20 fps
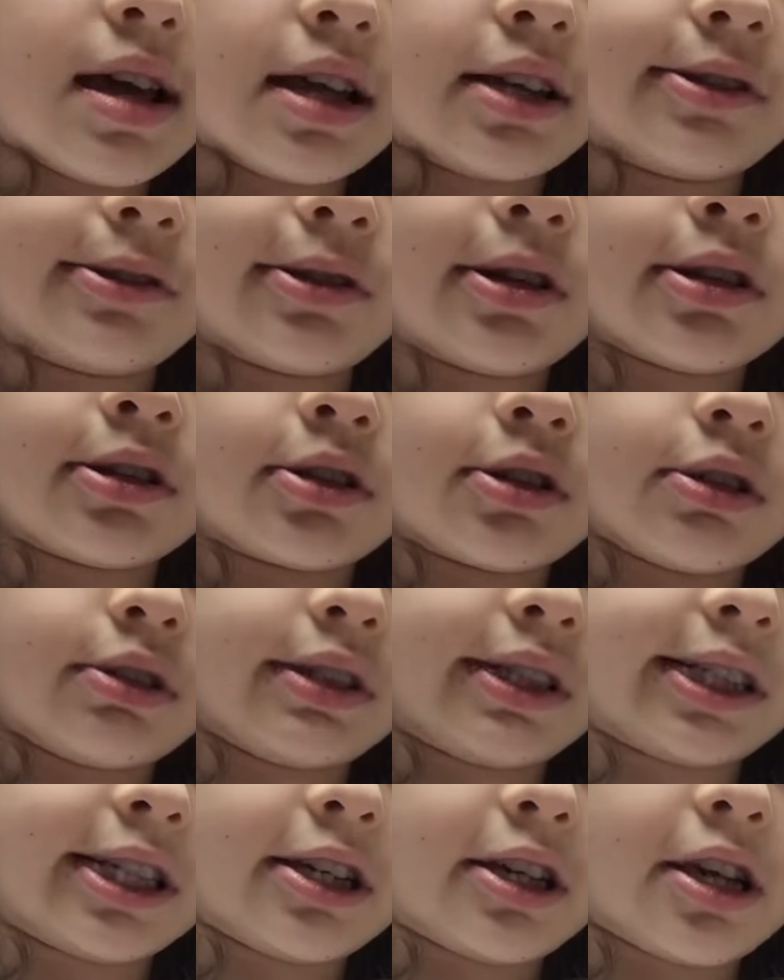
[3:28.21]
It's not
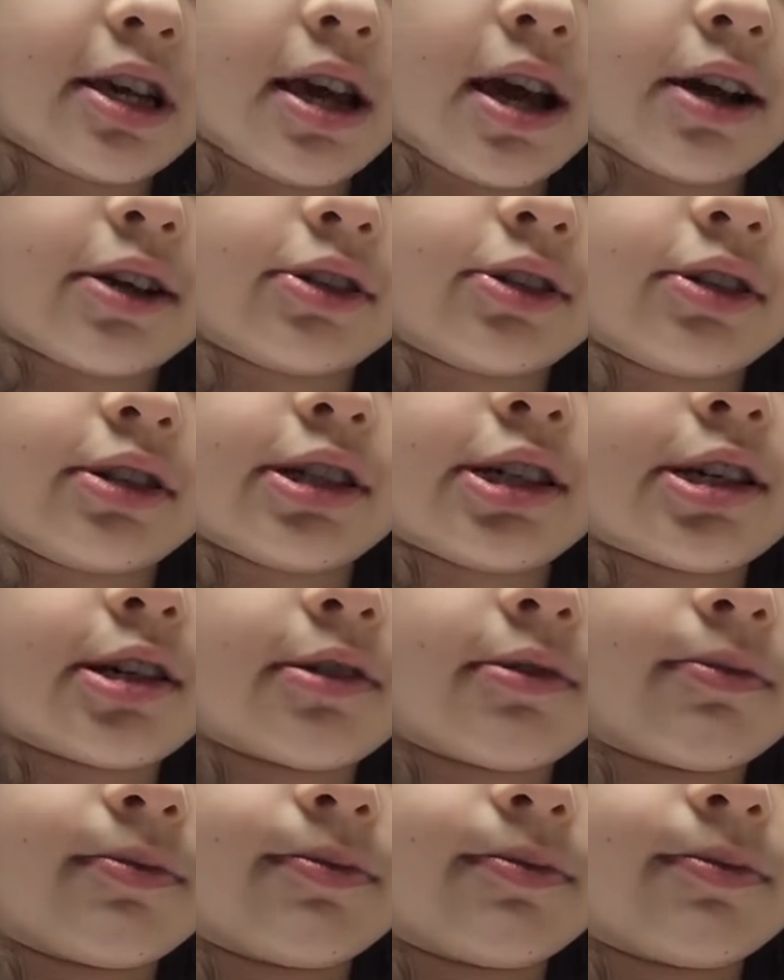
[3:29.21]
too sticky, actually.